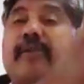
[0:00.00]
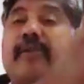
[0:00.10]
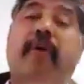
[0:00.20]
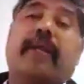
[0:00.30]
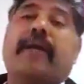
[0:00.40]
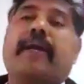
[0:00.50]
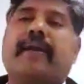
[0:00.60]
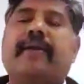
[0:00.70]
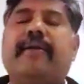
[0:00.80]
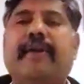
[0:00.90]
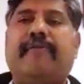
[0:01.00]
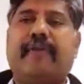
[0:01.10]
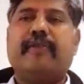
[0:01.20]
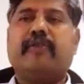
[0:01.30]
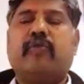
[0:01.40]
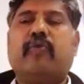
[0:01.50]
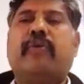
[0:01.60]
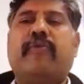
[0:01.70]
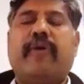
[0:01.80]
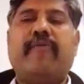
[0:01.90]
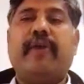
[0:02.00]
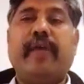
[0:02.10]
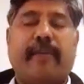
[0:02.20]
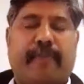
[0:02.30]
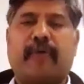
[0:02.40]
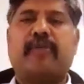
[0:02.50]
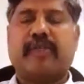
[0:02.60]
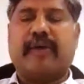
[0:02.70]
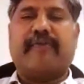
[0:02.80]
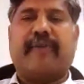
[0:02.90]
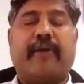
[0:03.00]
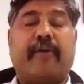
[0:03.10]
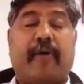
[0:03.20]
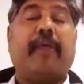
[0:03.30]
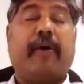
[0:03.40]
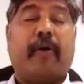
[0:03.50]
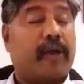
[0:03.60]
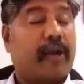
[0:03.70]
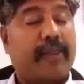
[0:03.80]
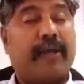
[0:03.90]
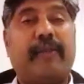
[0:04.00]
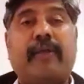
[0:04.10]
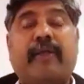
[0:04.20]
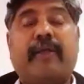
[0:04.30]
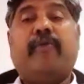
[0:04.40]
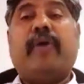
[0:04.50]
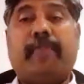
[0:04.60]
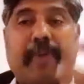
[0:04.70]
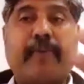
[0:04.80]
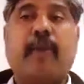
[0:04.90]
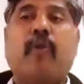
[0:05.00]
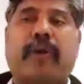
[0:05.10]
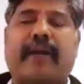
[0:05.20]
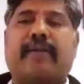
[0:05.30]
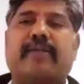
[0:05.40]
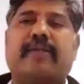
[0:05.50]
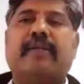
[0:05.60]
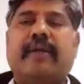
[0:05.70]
was a market difference to the way we approach stuff, right? The, or rather, the way people looked at us.